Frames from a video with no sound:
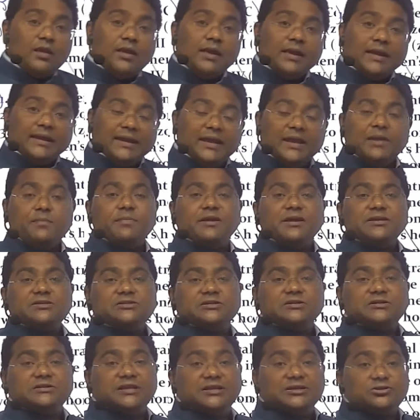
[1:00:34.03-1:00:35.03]
he
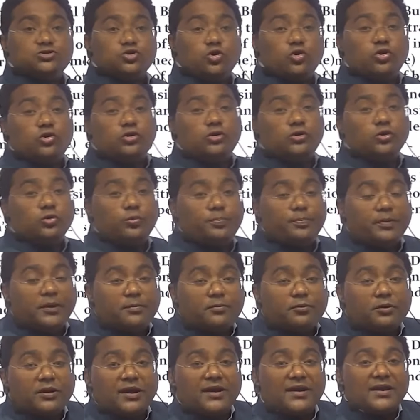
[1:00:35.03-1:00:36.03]
mentioned that zone 2
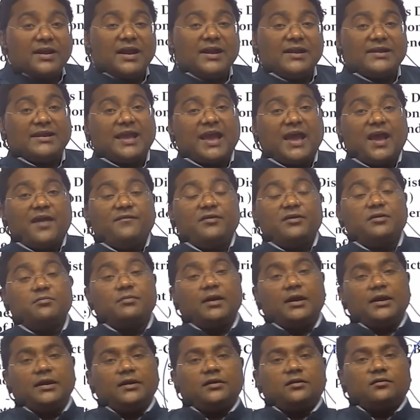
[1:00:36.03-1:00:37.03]
people are not having
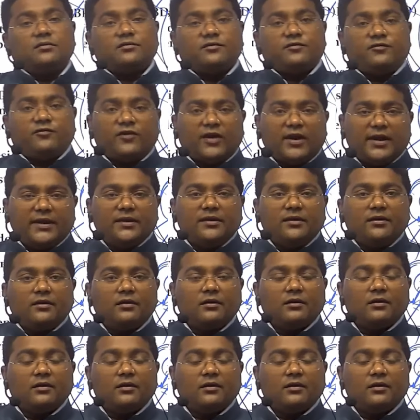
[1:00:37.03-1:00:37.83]
money. Fine.